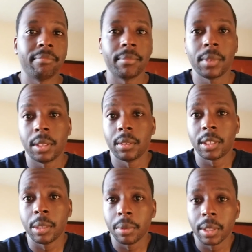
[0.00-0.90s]
still
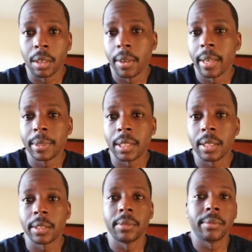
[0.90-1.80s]
cheaper than on Amazon
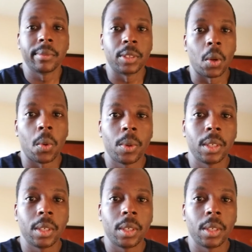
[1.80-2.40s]
too. So